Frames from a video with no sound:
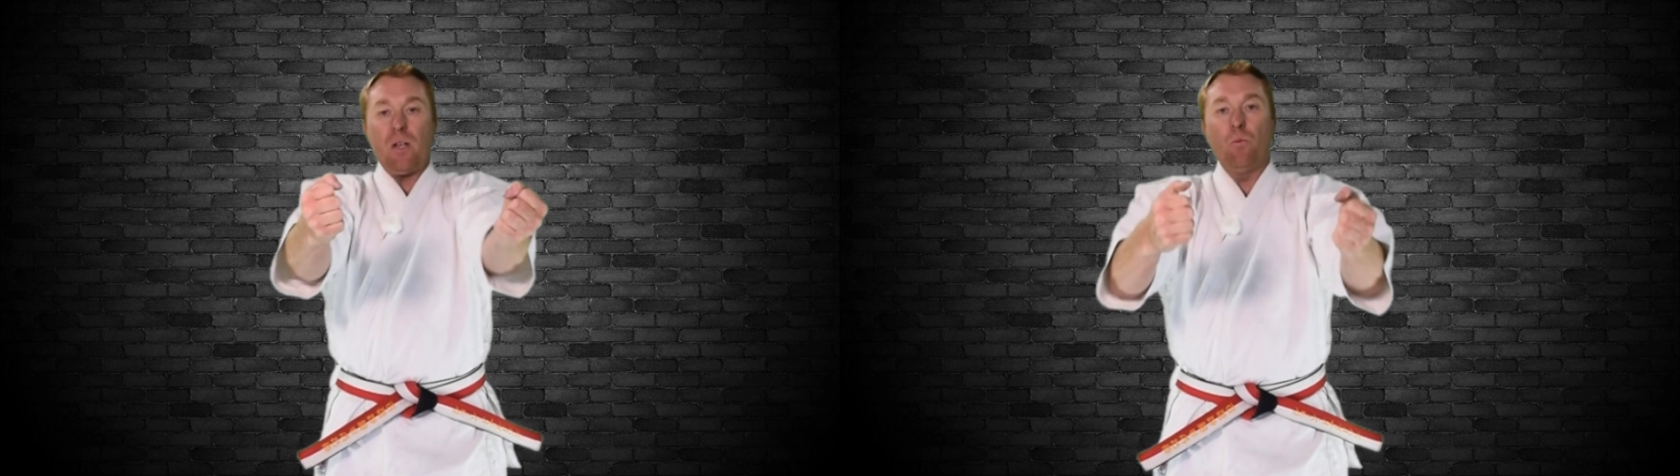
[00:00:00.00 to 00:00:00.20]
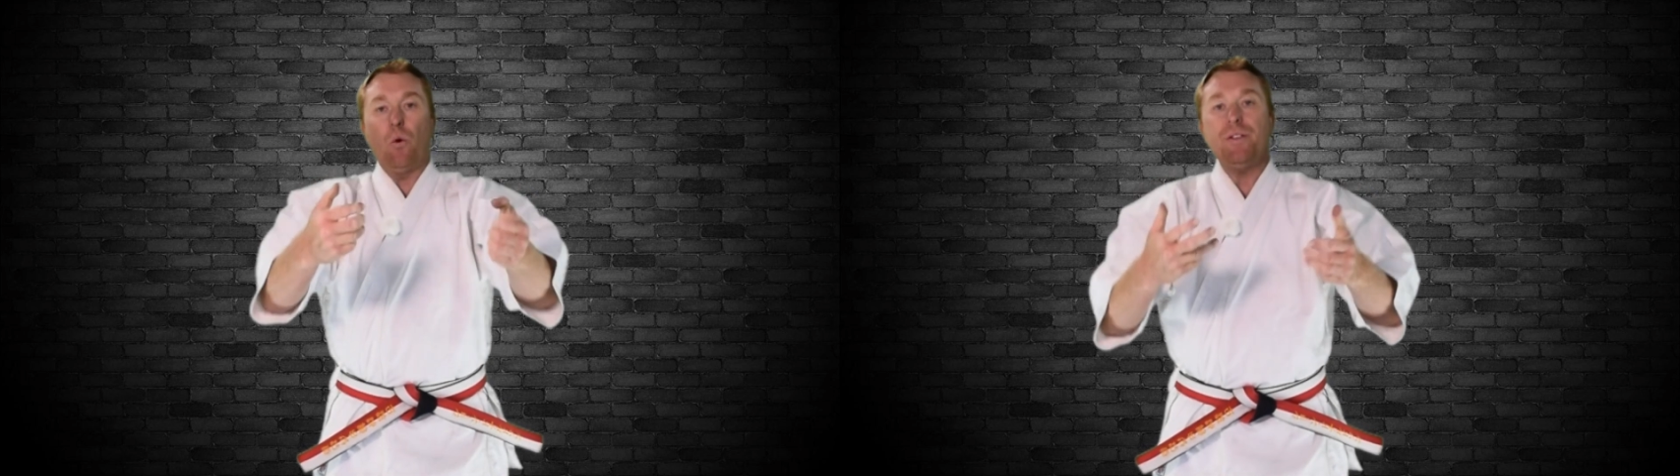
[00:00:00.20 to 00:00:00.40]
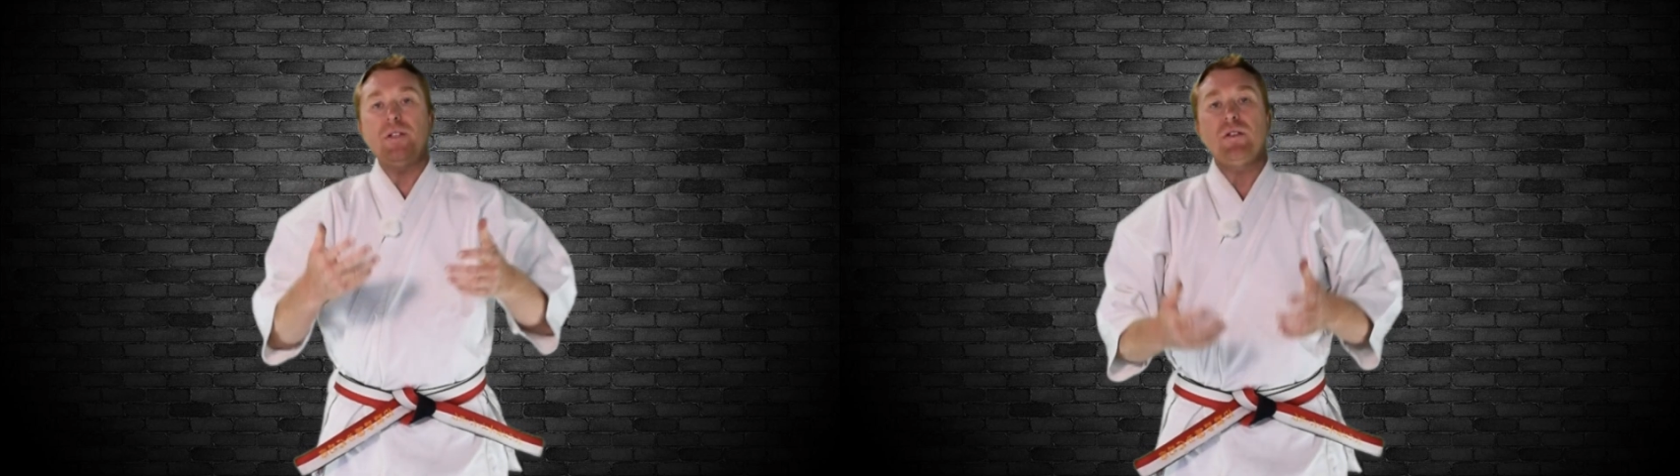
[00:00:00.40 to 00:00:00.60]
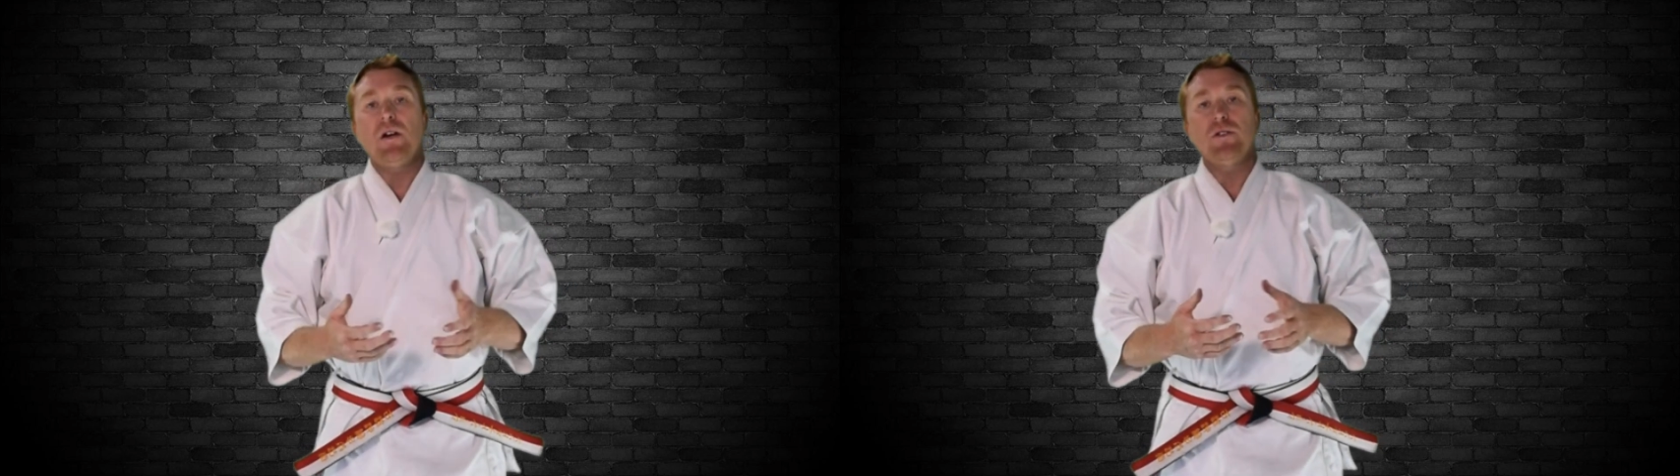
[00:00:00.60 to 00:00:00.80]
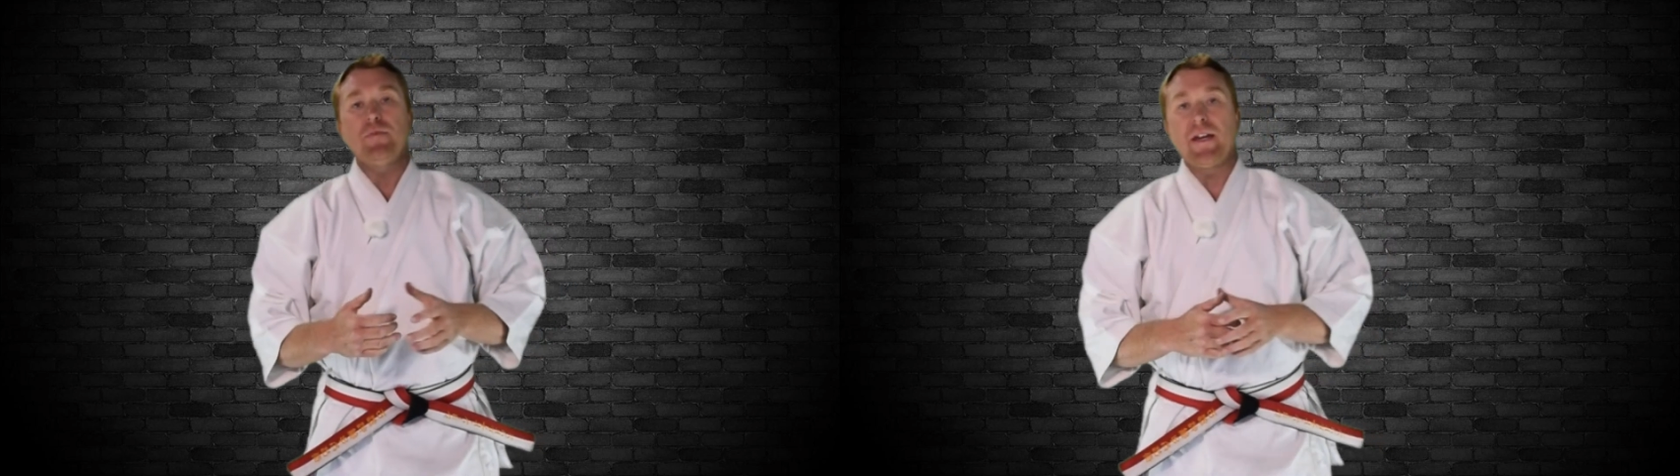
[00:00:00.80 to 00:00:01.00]
What this
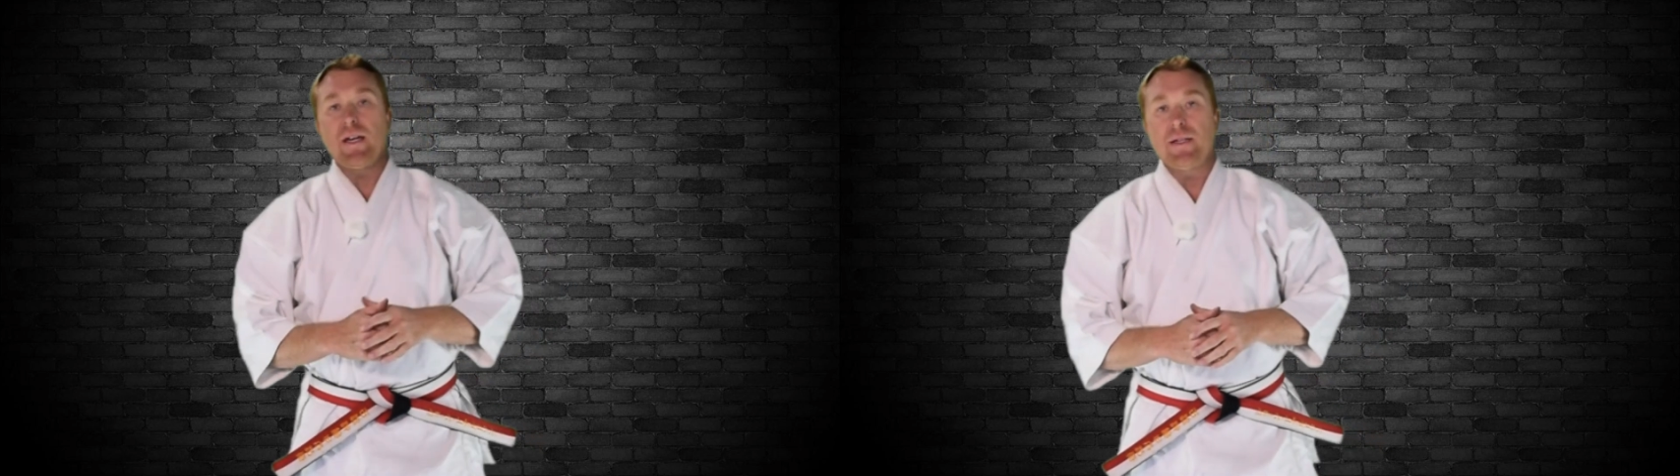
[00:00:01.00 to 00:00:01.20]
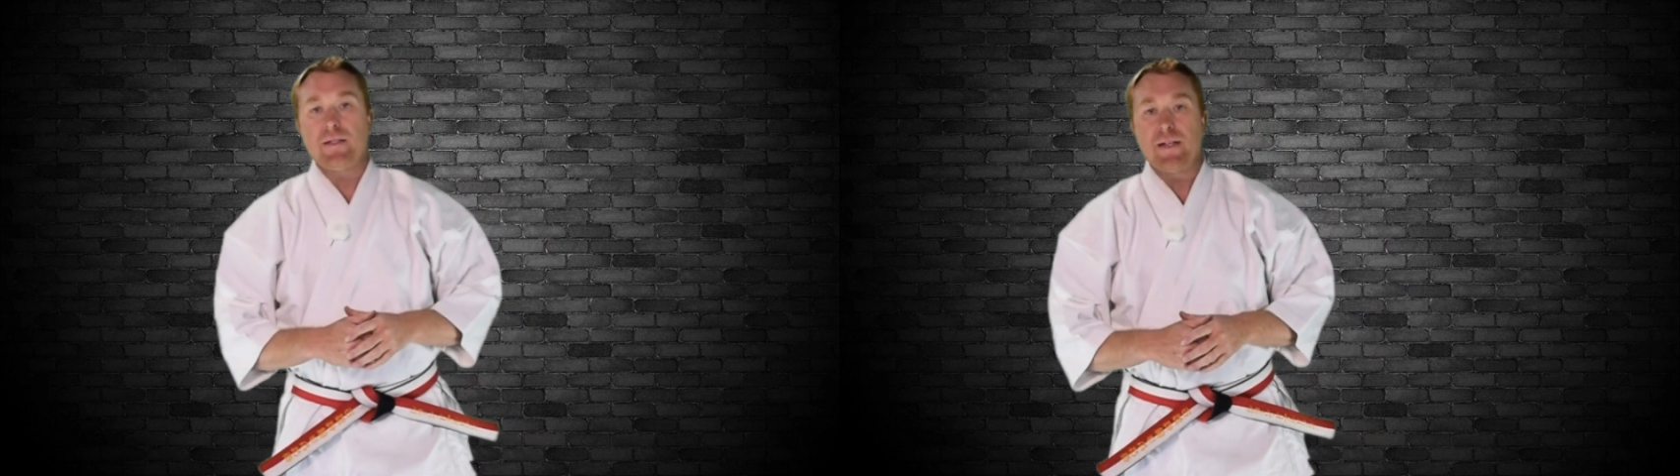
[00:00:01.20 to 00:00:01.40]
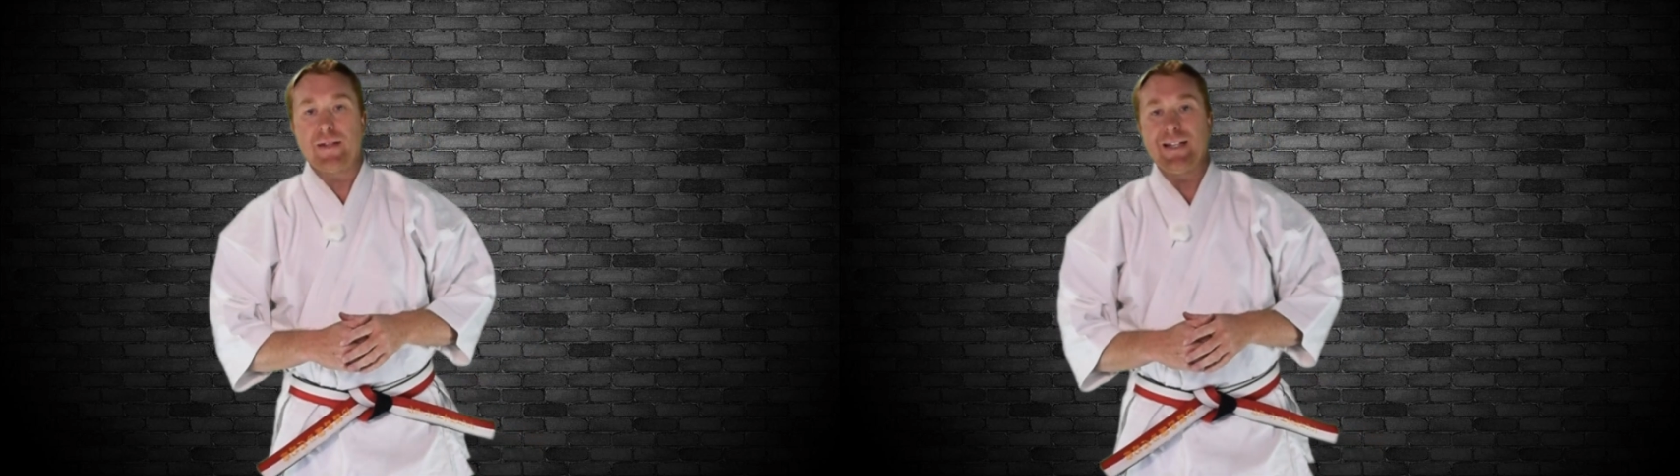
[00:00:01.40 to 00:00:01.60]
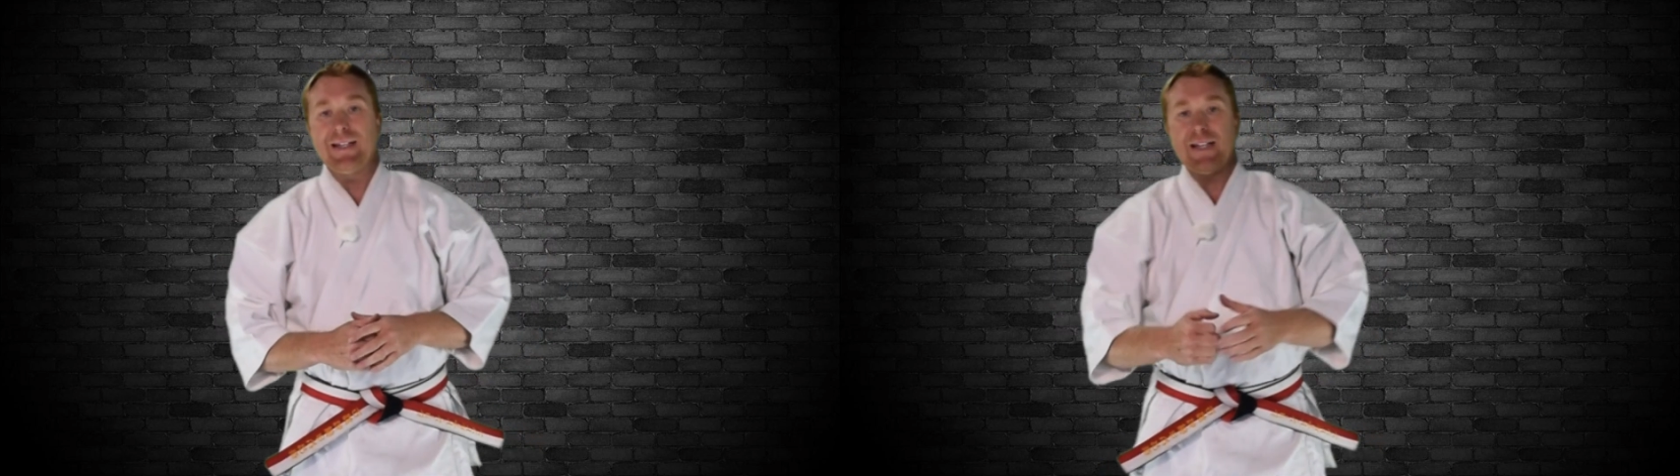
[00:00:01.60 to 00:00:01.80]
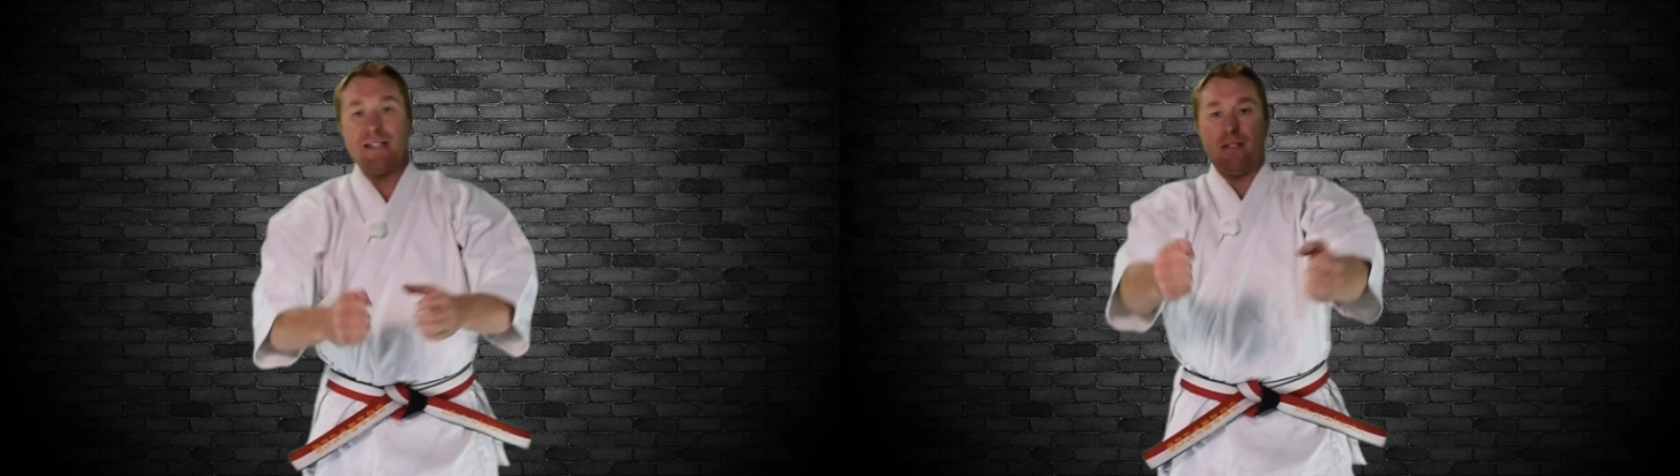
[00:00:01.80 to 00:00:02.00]
tells me is that the
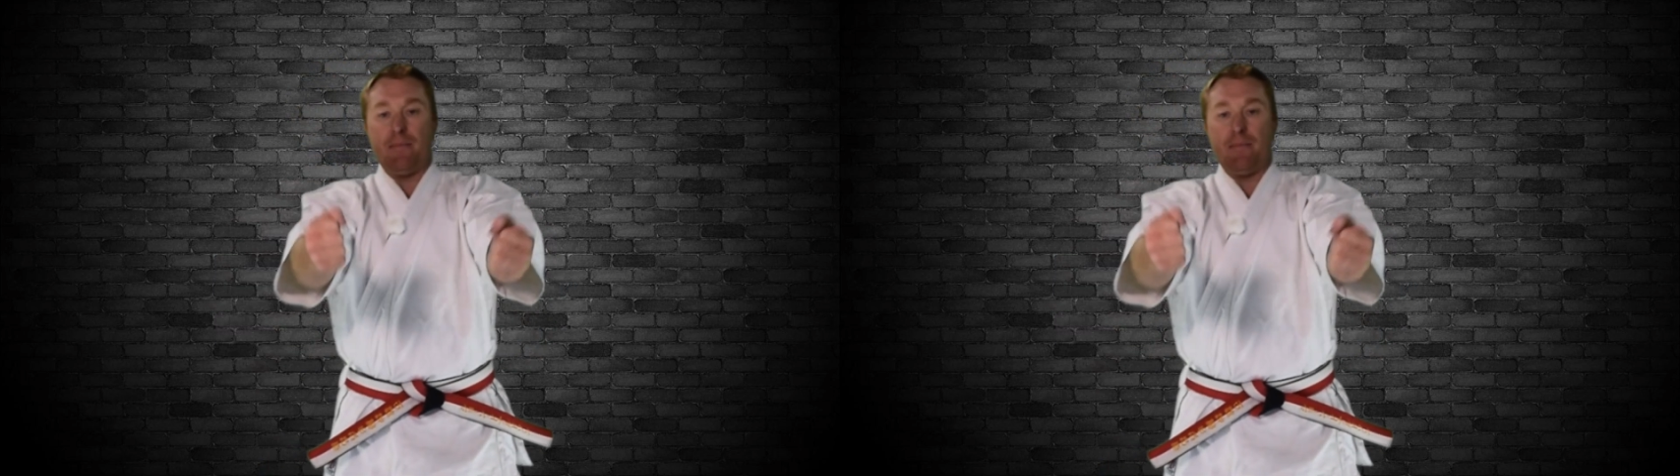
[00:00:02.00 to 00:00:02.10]
least